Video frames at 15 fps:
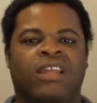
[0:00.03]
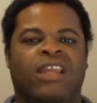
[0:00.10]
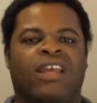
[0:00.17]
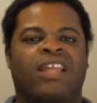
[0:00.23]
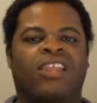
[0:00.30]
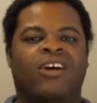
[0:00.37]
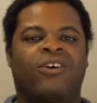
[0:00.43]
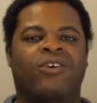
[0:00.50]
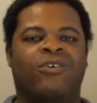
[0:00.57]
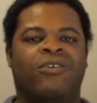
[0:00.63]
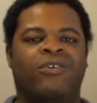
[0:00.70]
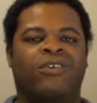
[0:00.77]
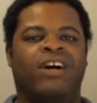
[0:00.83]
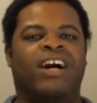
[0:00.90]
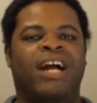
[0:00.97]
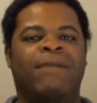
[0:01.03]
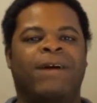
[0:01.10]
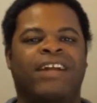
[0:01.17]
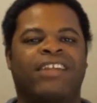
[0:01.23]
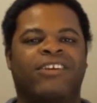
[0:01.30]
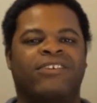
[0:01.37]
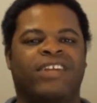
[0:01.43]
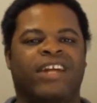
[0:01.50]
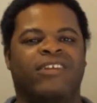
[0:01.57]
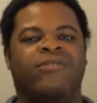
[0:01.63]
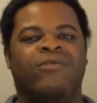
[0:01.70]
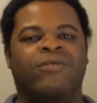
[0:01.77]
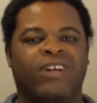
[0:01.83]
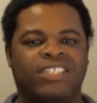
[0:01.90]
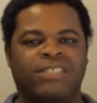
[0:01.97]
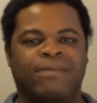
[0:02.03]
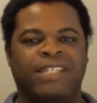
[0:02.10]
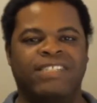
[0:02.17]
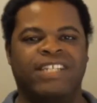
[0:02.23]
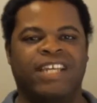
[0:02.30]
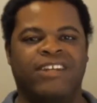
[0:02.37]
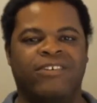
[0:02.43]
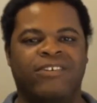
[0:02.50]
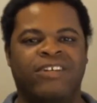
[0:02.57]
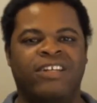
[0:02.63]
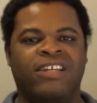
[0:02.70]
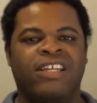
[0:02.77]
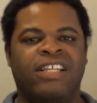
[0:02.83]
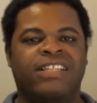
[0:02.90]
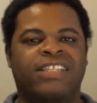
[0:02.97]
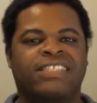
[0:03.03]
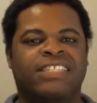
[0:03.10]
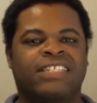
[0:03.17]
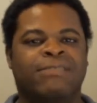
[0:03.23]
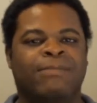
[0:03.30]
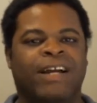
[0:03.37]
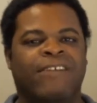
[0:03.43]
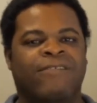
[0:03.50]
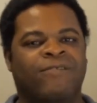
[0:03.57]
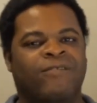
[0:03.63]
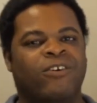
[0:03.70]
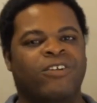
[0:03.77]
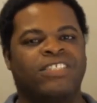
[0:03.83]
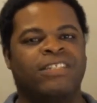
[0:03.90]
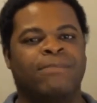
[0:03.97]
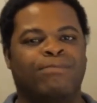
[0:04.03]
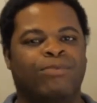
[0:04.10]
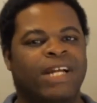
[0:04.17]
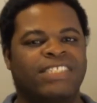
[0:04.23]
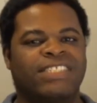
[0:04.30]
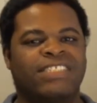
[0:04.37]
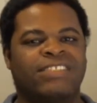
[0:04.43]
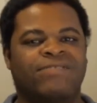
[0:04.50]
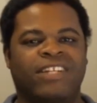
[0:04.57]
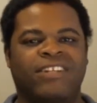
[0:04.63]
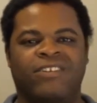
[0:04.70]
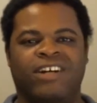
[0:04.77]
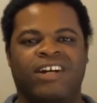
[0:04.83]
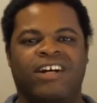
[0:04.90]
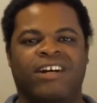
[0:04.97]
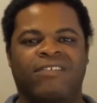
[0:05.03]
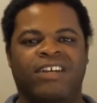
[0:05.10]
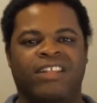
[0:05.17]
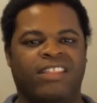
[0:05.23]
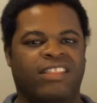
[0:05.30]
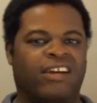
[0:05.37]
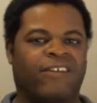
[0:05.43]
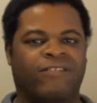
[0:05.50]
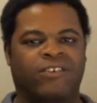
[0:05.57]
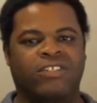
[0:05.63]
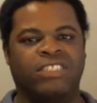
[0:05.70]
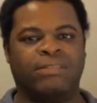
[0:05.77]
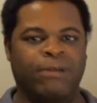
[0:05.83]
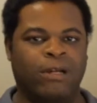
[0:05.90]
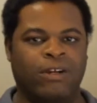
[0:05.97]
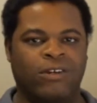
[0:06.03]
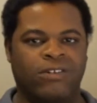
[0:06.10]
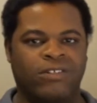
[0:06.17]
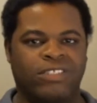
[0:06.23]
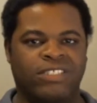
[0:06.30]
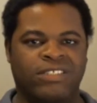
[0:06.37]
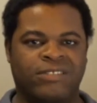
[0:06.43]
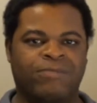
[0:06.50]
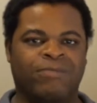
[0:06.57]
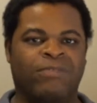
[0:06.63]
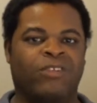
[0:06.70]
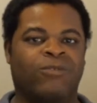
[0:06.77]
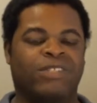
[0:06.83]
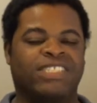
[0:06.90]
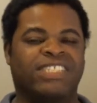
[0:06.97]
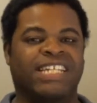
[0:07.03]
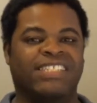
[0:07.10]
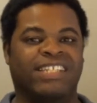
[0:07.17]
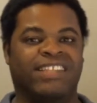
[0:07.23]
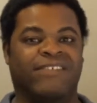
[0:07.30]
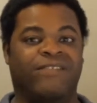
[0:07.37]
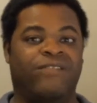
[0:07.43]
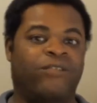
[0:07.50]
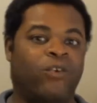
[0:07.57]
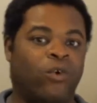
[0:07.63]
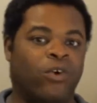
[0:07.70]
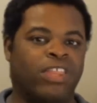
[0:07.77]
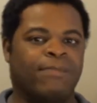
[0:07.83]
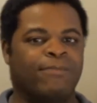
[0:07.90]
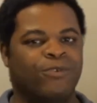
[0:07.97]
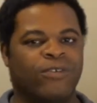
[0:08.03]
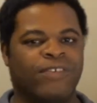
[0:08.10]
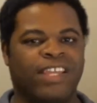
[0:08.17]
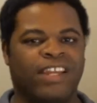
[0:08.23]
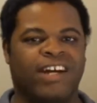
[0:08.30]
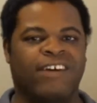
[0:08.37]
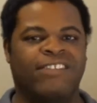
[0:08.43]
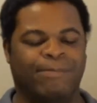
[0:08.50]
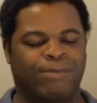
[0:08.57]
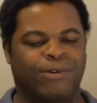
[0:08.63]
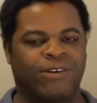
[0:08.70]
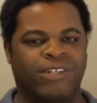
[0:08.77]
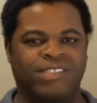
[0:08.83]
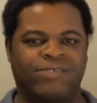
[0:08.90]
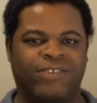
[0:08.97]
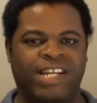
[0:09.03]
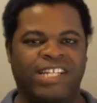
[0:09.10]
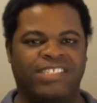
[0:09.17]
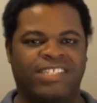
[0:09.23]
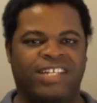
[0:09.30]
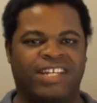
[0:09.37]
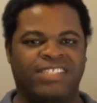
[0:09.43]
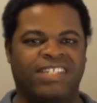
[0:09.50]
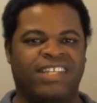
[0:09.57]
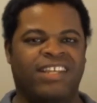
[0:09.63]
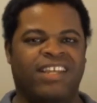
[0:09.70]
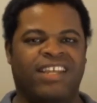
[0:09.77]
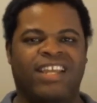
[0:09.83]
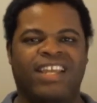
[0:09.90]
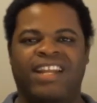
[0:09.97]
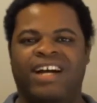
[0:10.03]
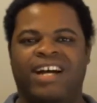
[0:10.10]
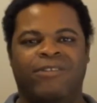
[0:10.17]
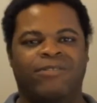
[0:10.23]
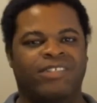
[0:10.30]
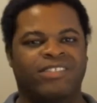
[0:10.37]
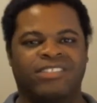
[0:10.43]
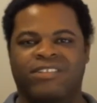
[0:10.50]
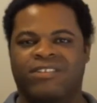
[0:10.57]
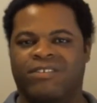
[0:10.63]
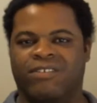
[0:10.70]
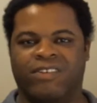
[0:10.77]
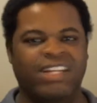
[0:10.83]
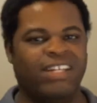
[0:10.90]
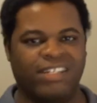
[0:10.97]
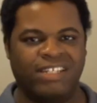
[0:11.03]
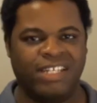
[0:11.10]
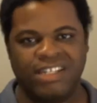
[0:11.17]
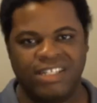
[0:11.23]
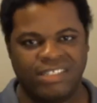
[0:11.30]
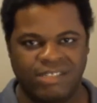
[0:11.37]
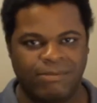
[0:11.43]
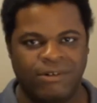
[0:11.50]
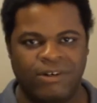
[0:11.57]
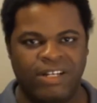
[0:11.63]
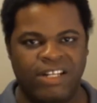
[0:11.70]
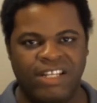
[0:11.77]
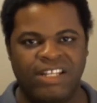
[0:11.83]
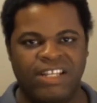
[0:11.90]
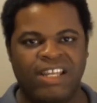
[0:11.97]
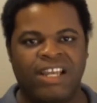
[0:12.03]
Hello, I'm High Heel Knight. Welcome to my channel. This is my first impressions video of The First Purge, which is actually the fourth movie of the Purge franchise, and I was greatly disappointed.